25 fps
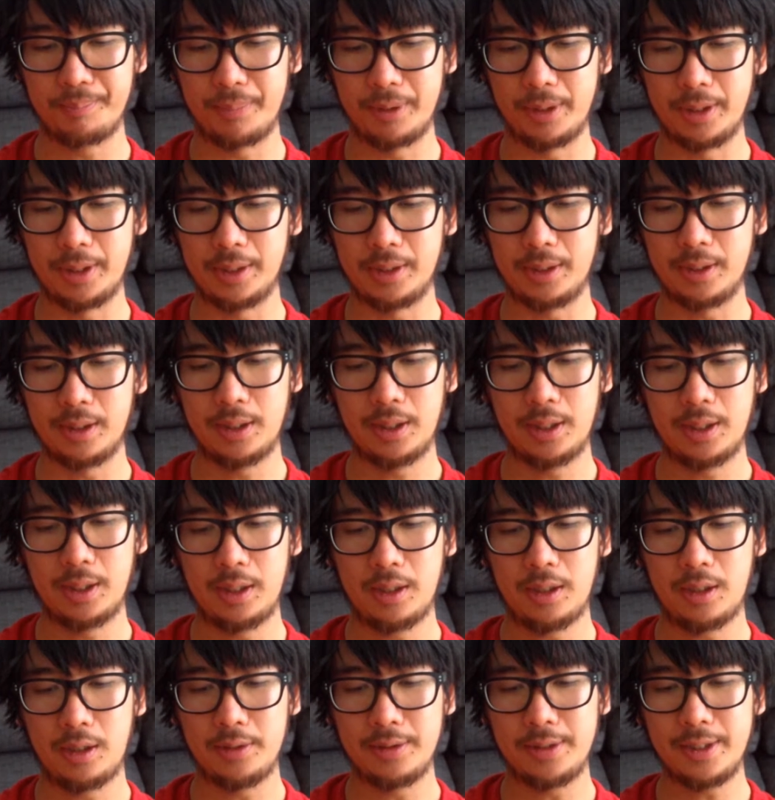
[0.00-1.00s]
But like,
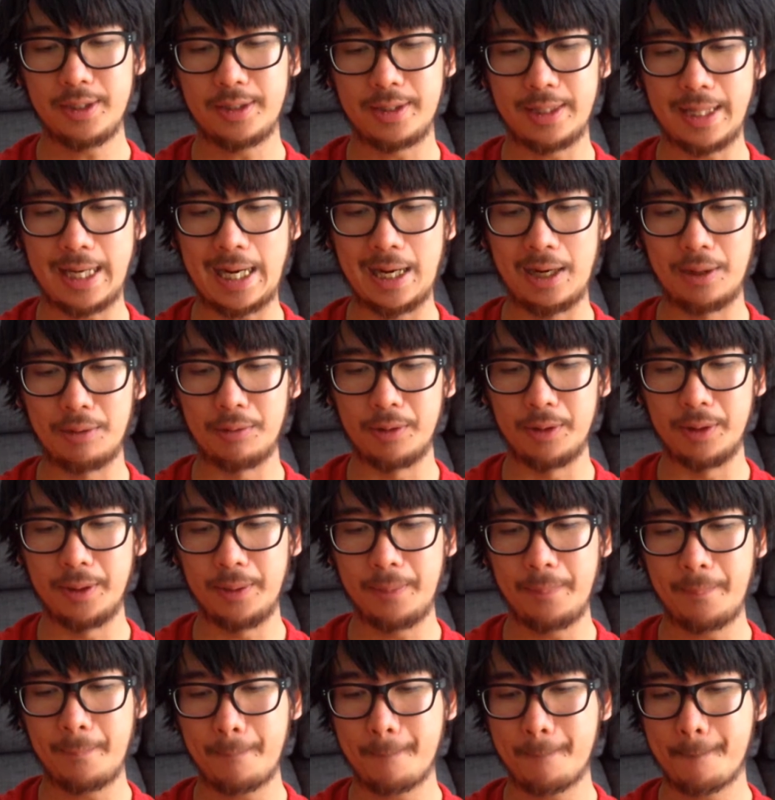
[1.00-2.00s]
I did that,
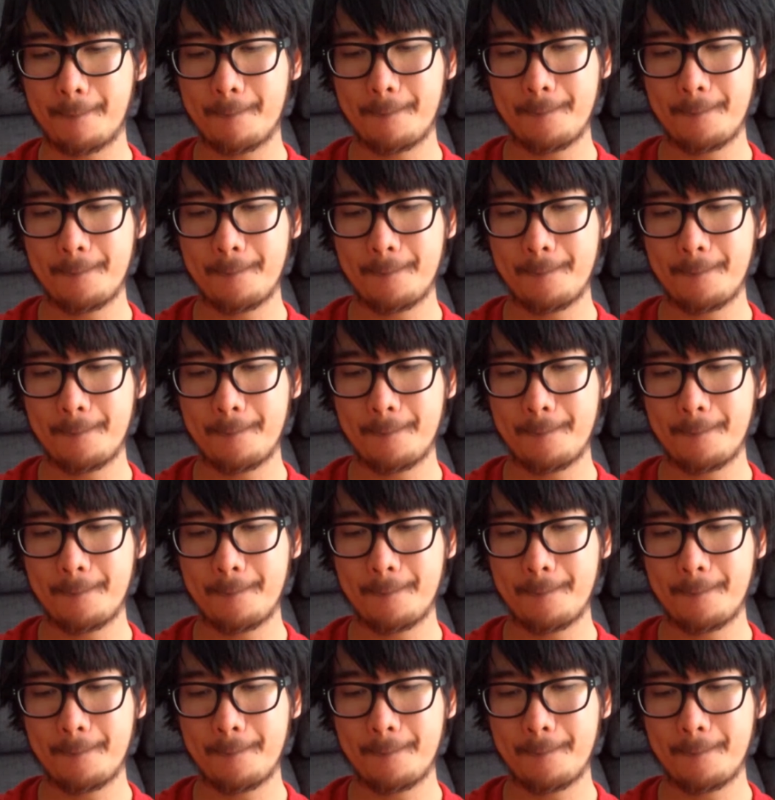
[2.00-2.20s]
right?